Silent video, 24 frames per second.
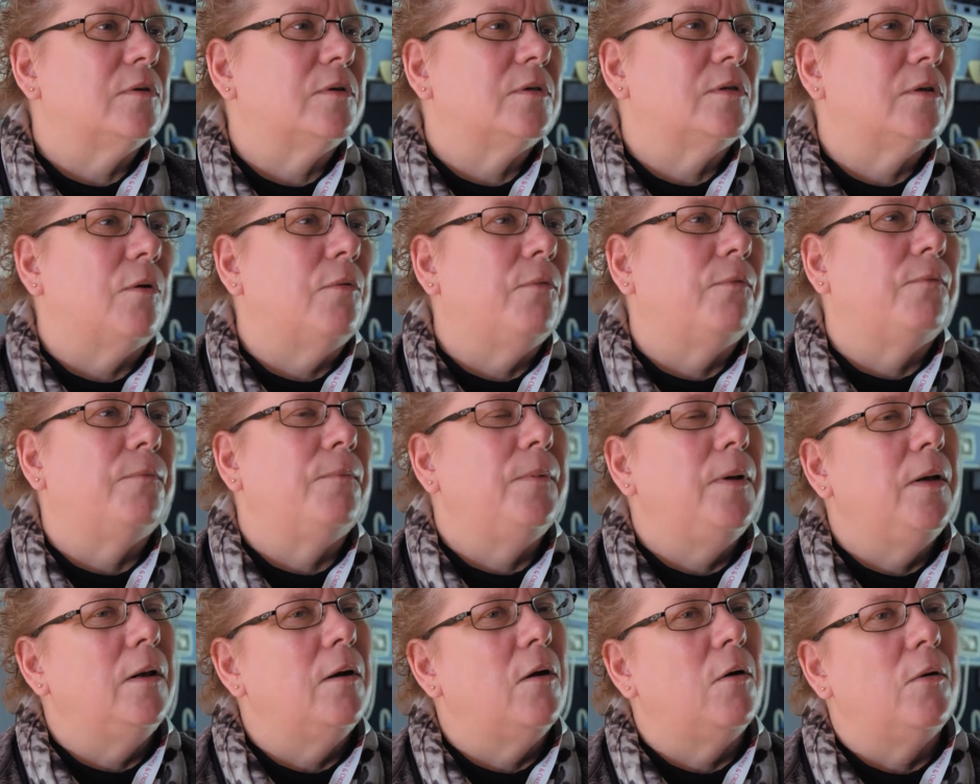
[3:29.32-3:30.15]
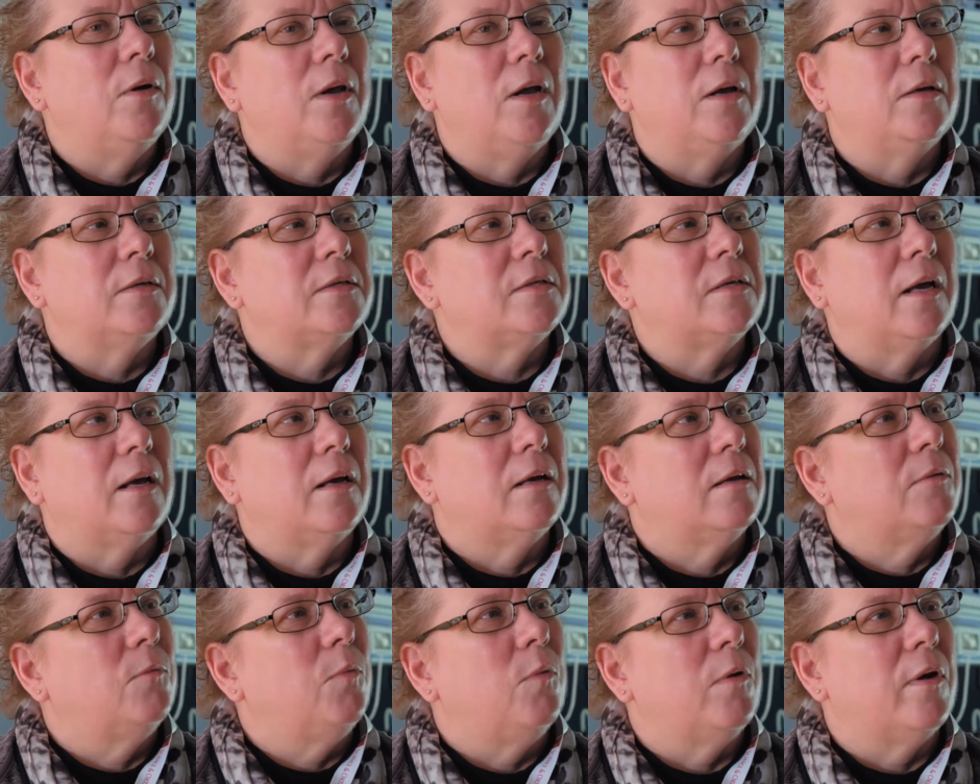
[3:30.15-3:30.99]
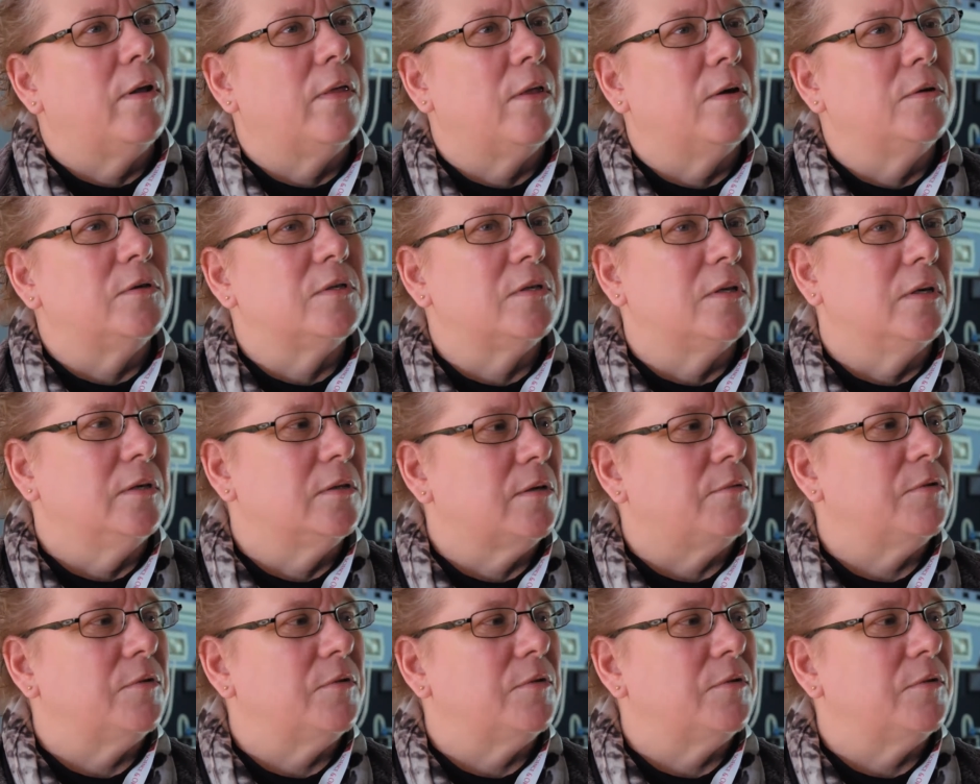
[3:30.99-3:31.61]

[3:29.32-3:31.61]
So, you know, it's like one of those things.